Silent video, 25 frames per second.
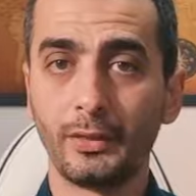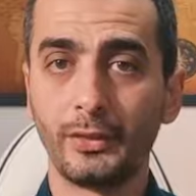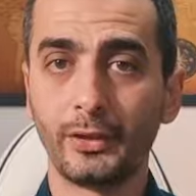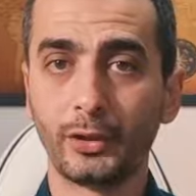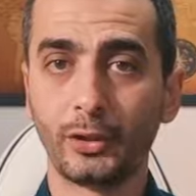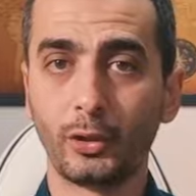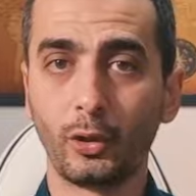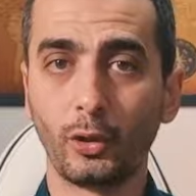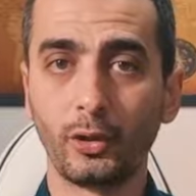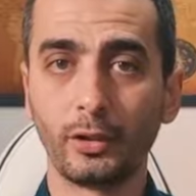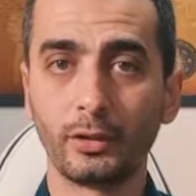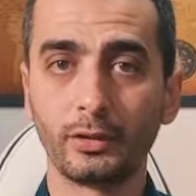The
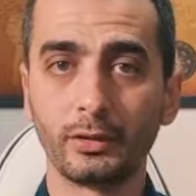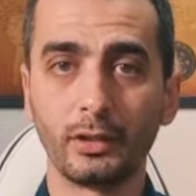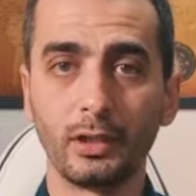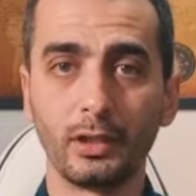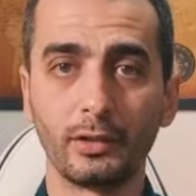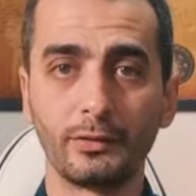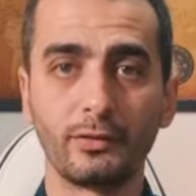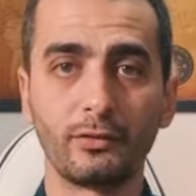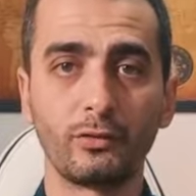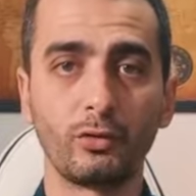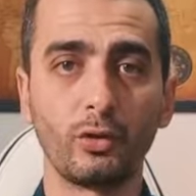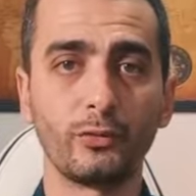current
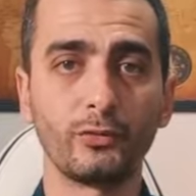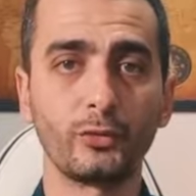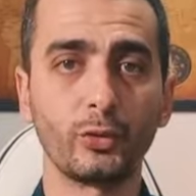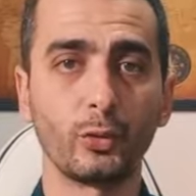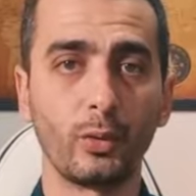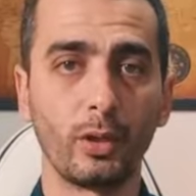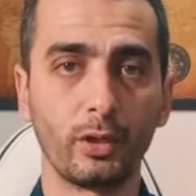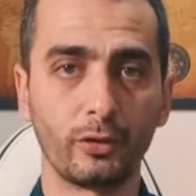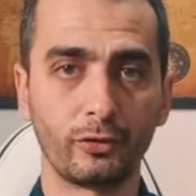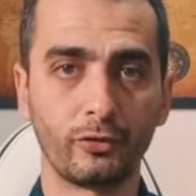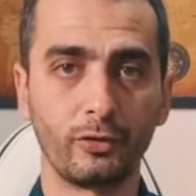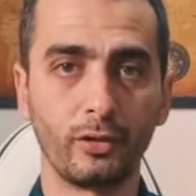losses of the
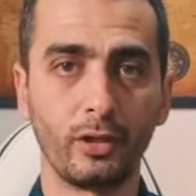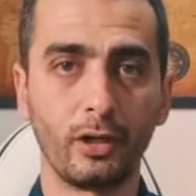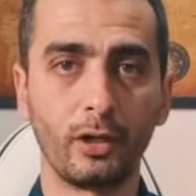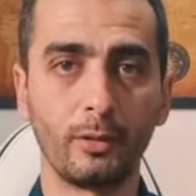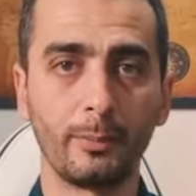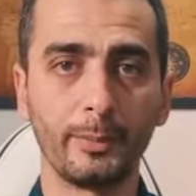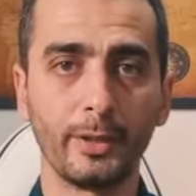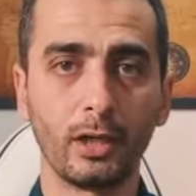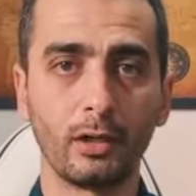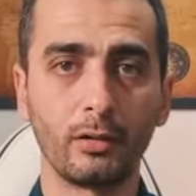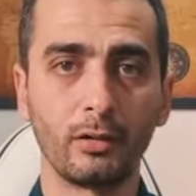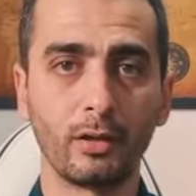Russian
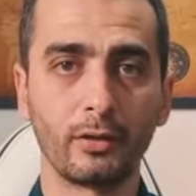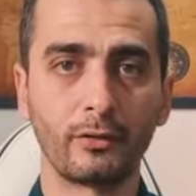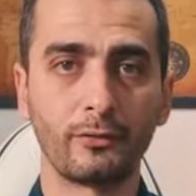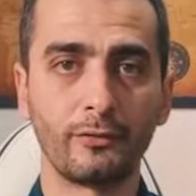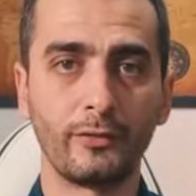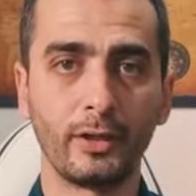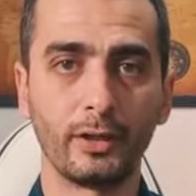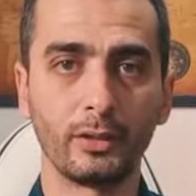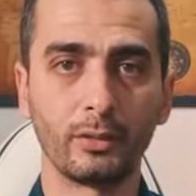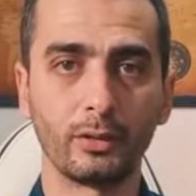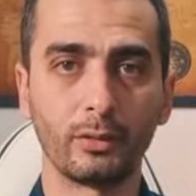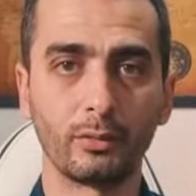army are as
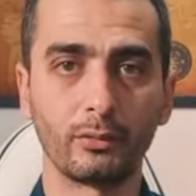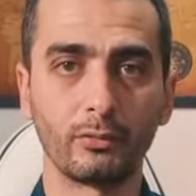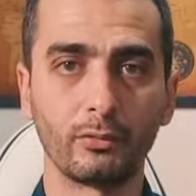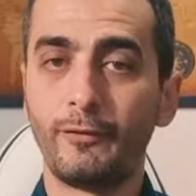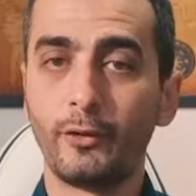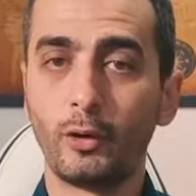follows: